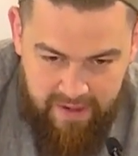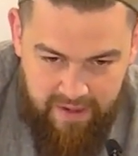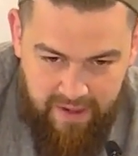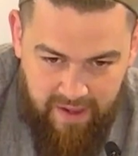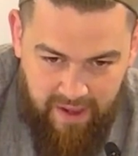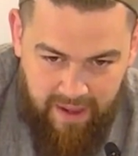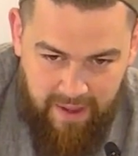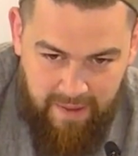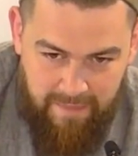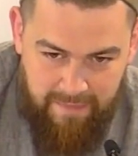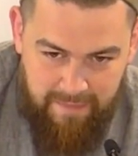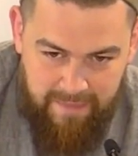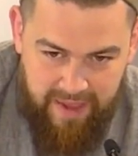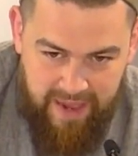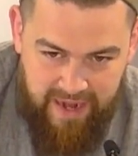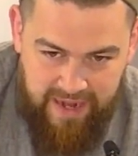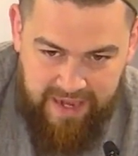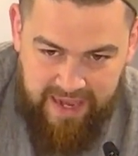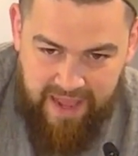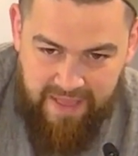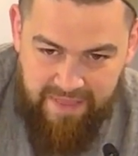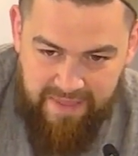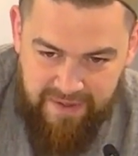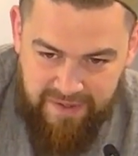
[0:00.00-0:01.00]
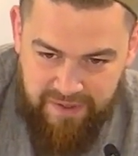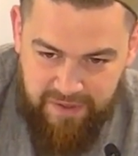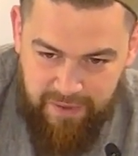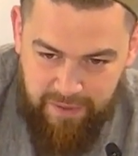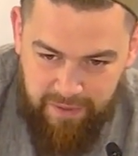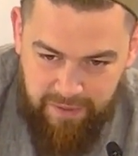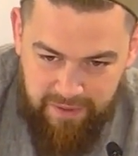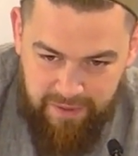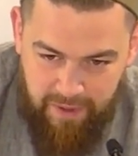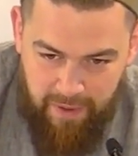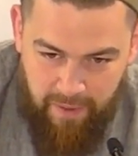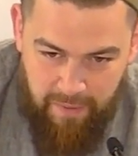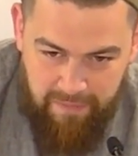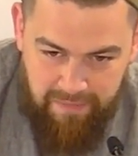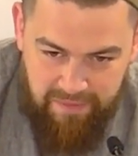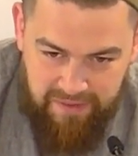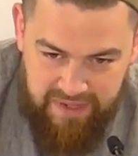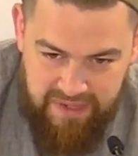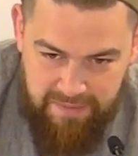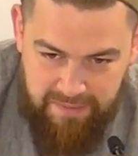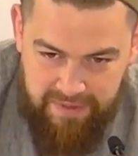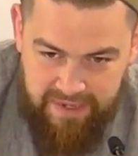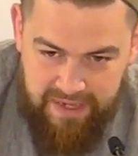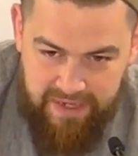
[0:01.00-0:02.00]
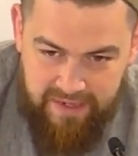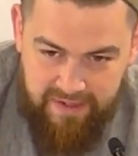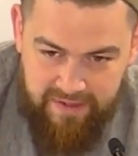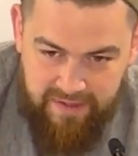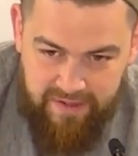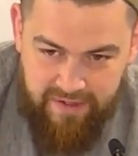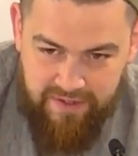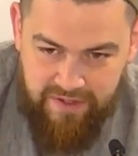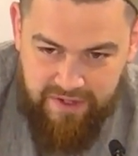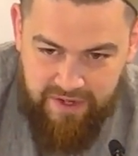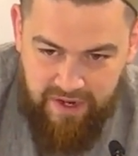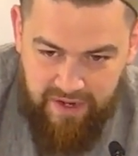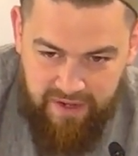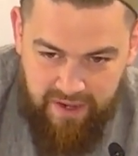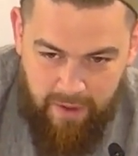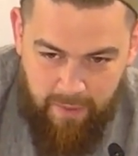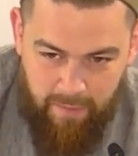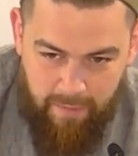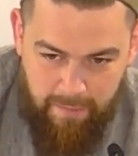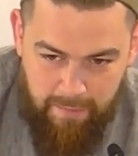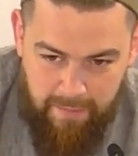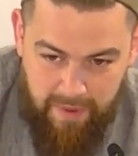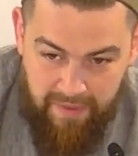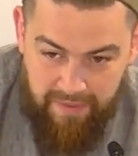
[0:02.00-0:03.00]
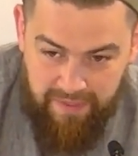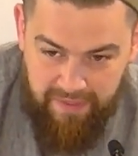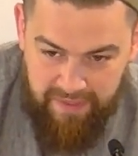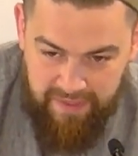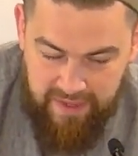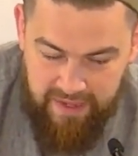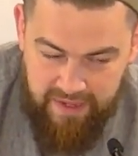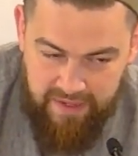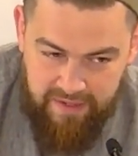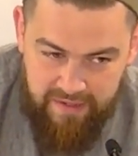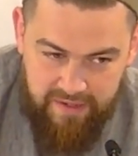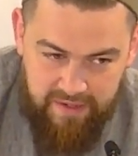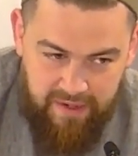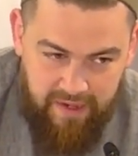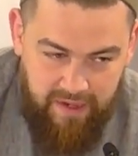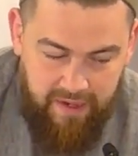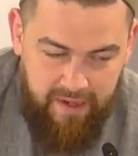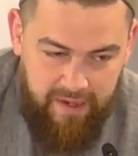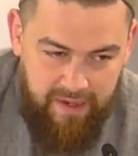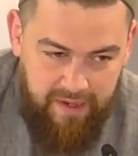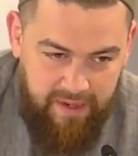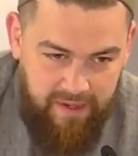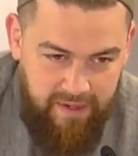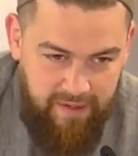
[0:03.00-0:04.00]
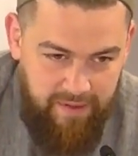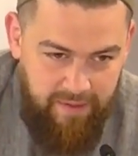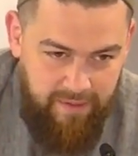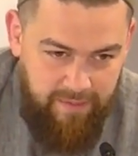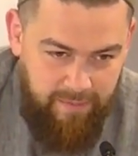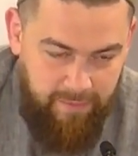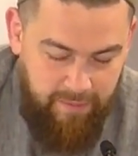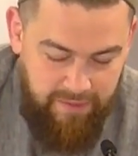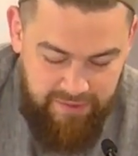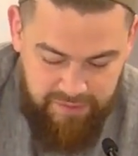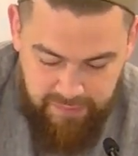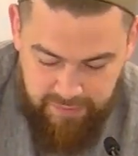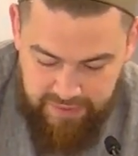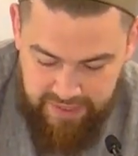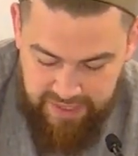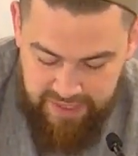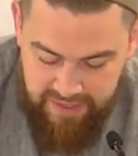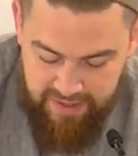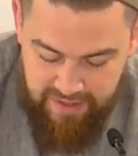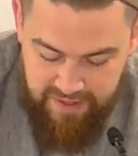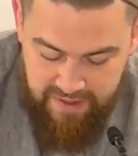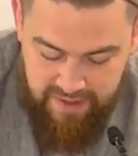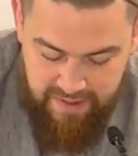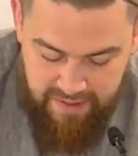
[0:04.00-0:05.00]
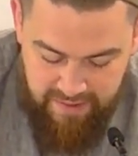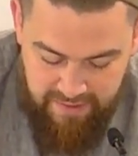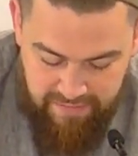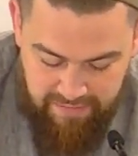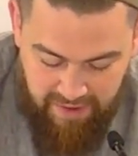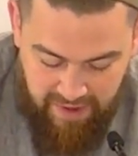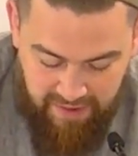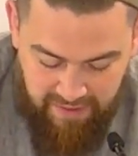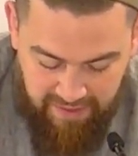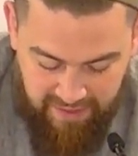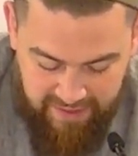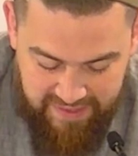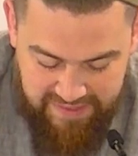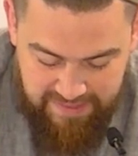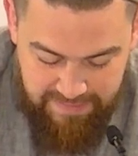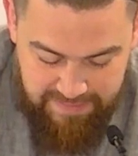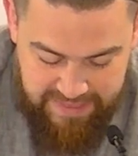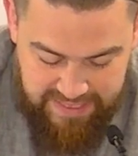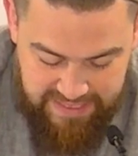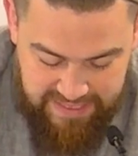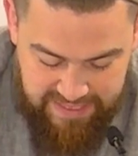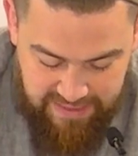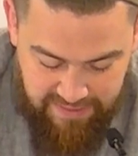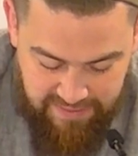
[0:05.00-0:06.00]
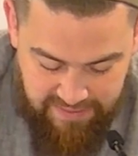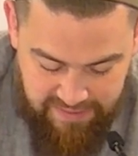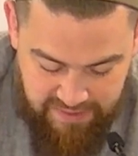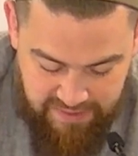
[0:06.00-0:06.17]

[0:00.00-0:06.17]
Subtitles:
And again, this will hopefully be, inshallah, monthly once we finalize some details,